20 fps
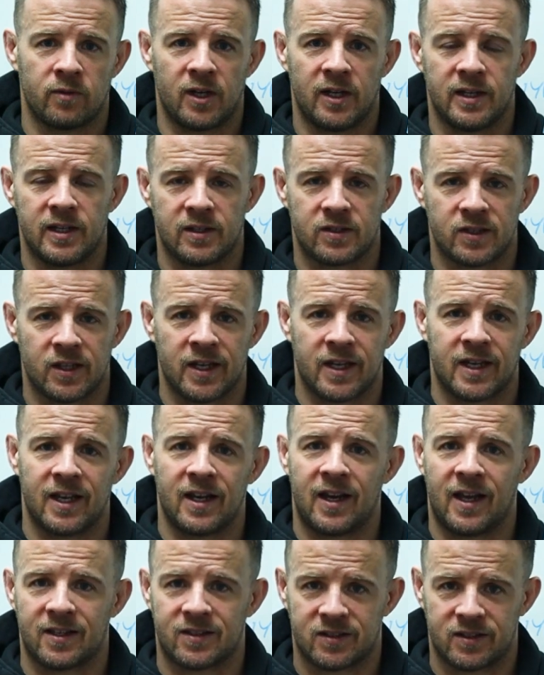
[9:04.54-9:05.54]
release like
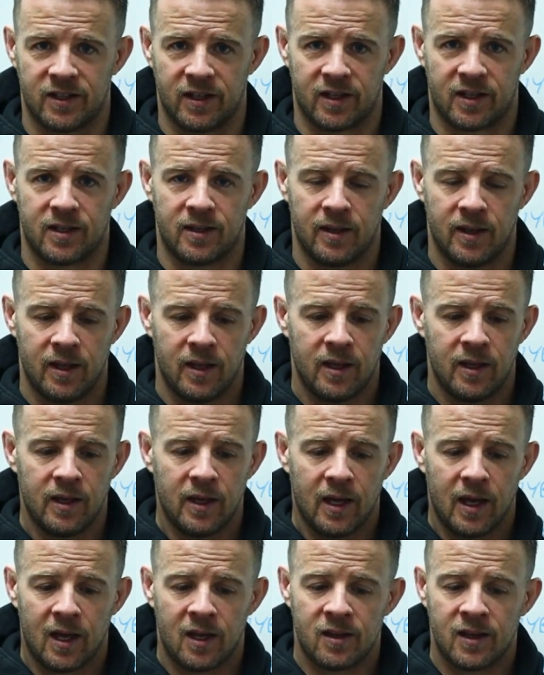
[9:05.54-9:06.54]
elastic.
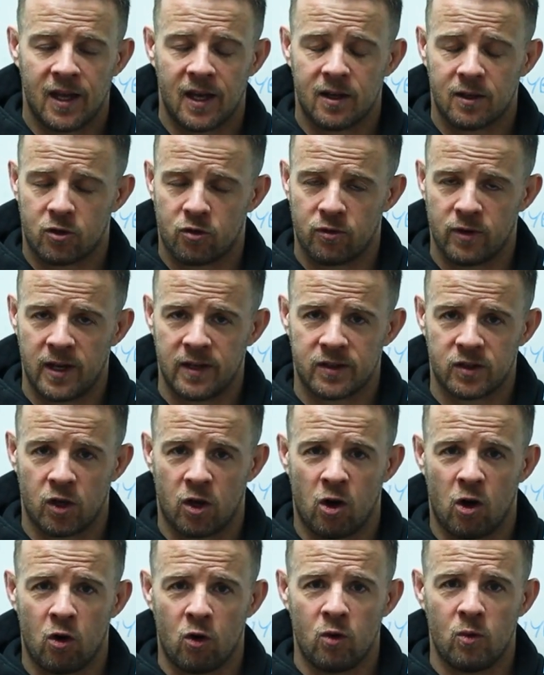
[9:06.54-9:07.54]
And that creates a
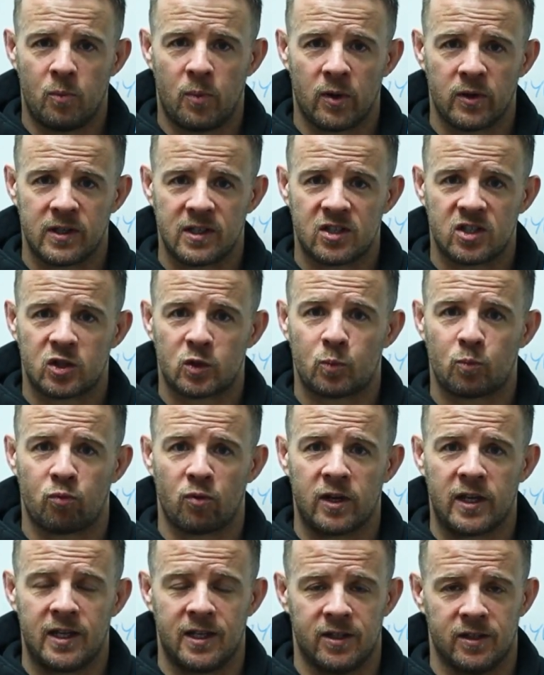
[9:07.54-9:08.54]
whole body
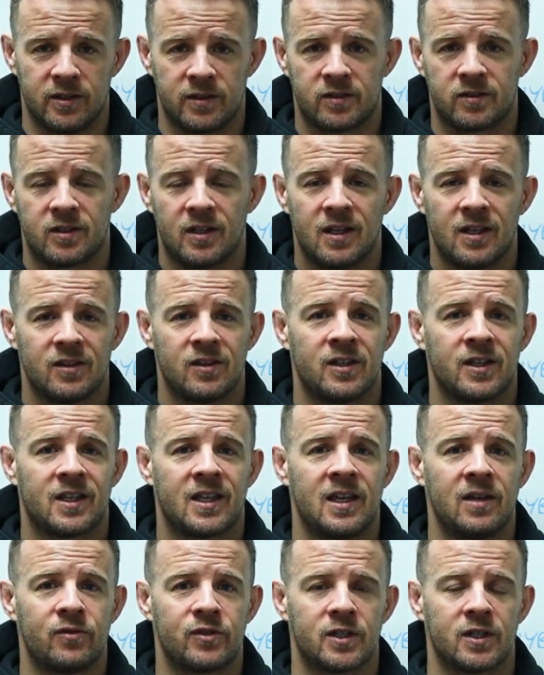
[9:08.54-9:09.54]
springiness that
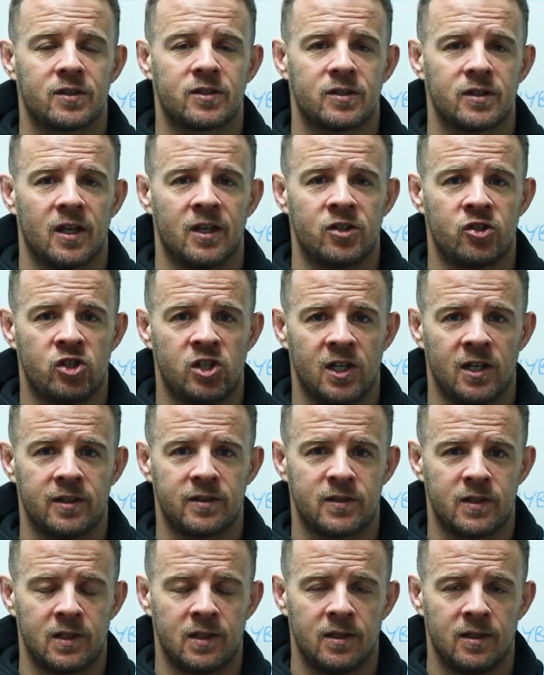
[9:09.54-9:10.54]
gives us
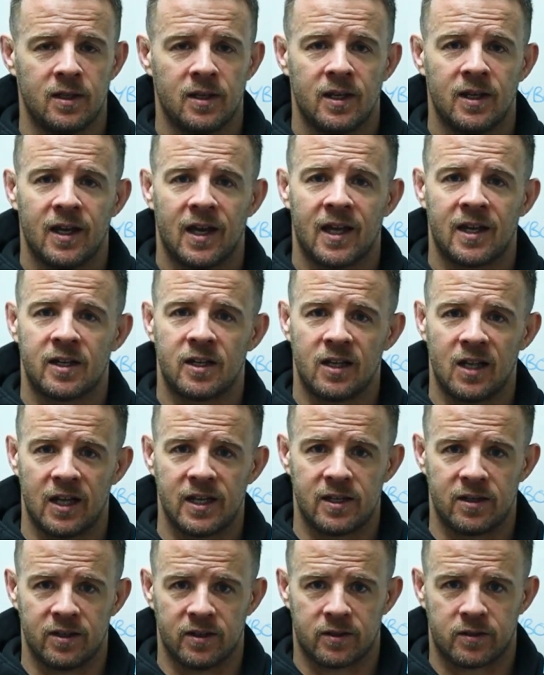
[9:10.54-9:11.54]
agility and
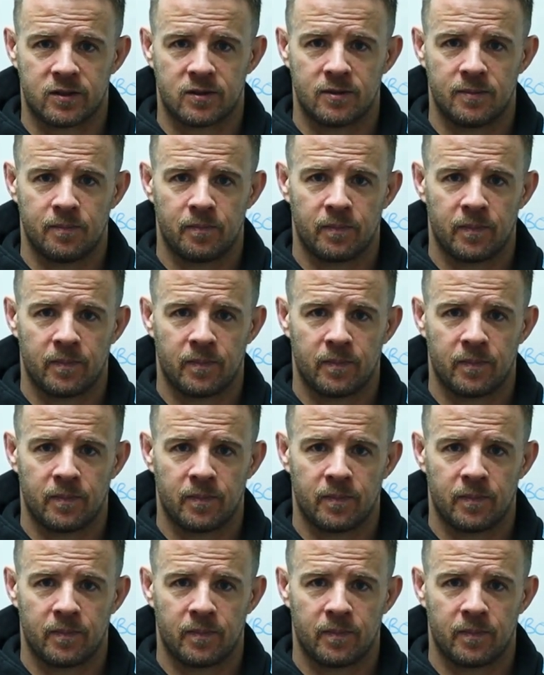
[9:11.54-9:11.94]
lightness.